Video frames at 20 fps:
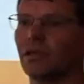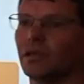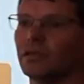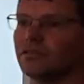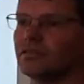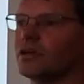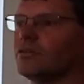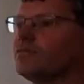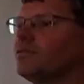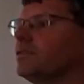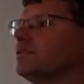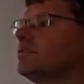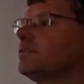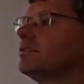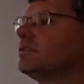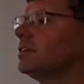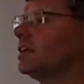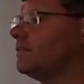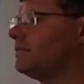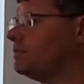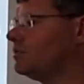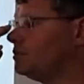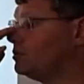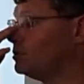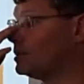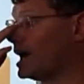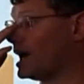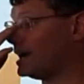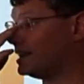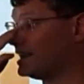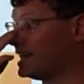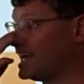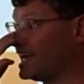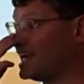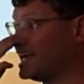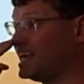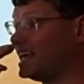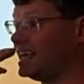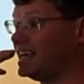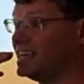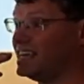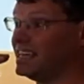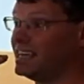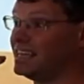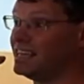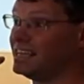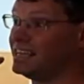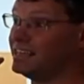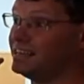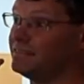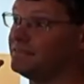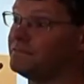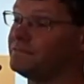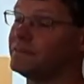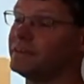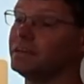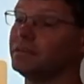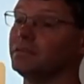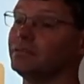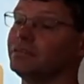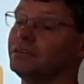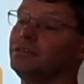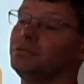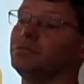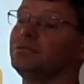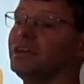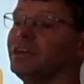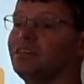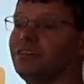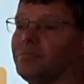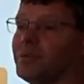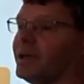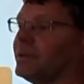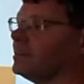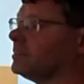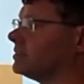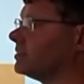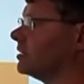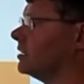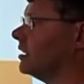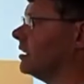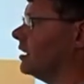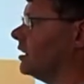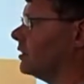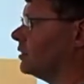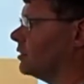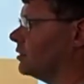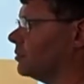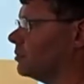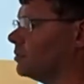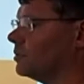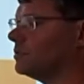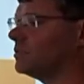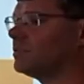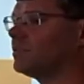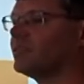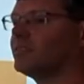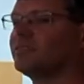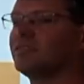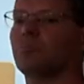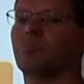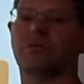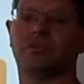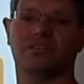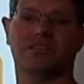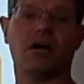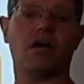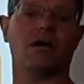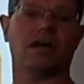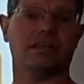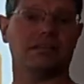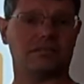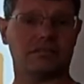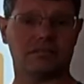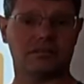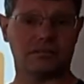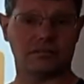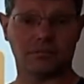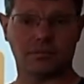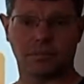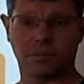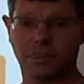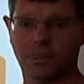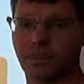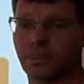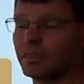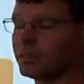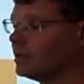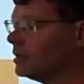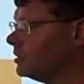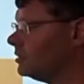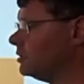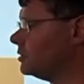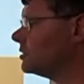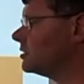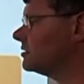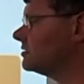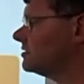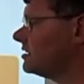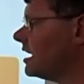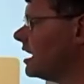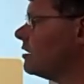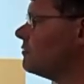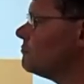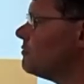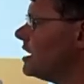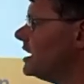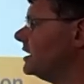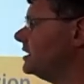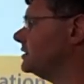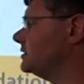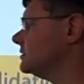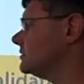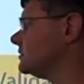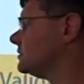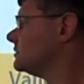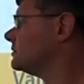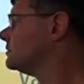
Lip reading: So for instance, if you had a field in your database that was somebody's height, you can set a range